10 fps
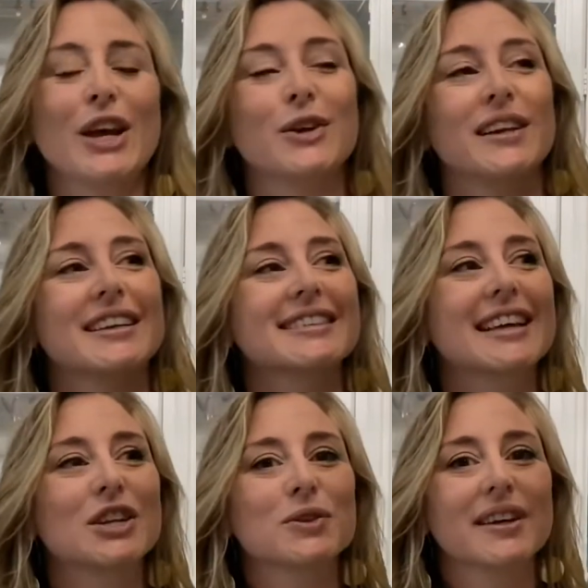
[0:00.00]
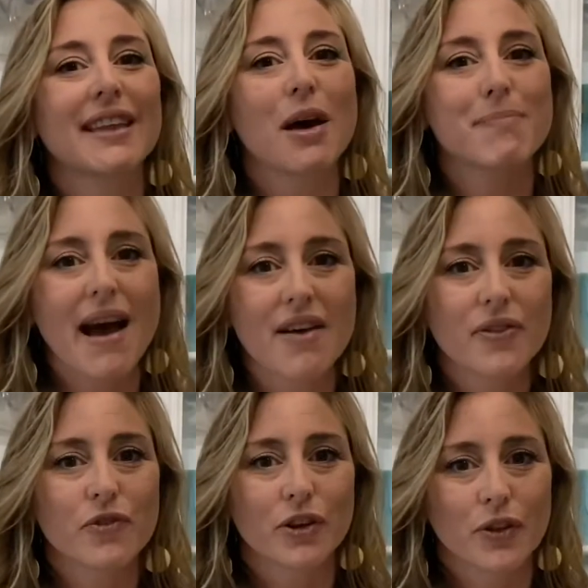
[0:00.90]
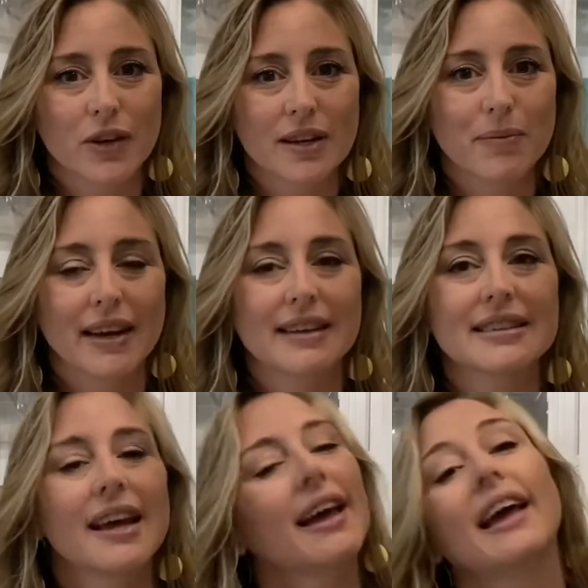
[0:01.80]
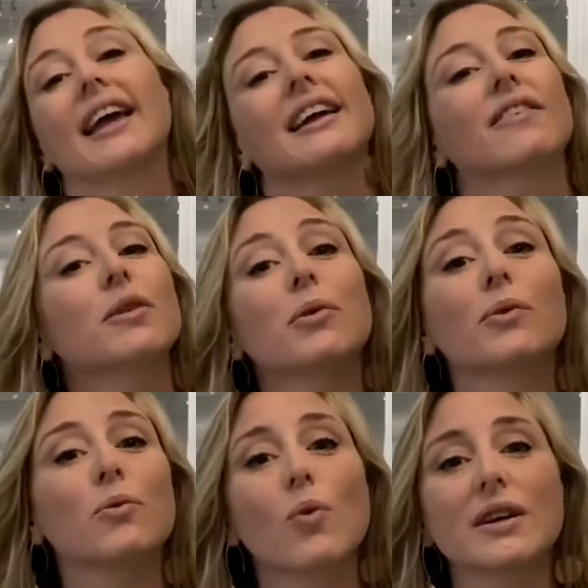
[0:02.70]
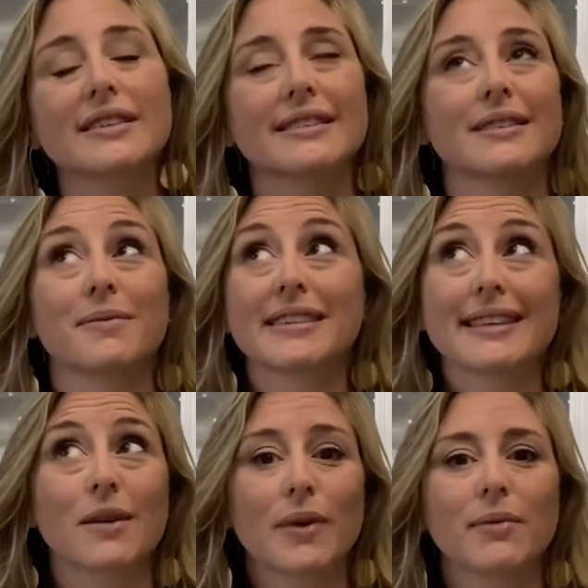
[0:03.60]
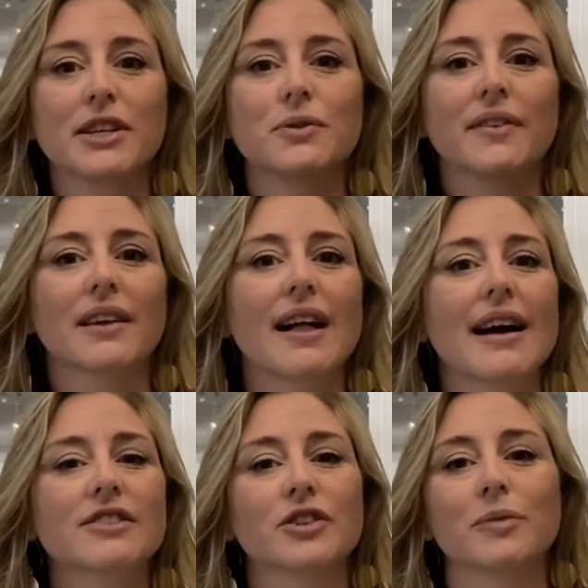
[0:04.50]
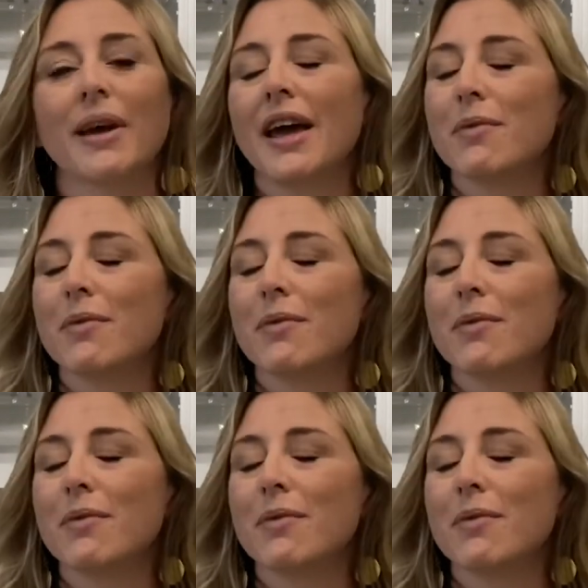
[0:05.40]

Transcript: You need to schedule in that math for 30 minutes and give them a reward system the same way we do in the classroom.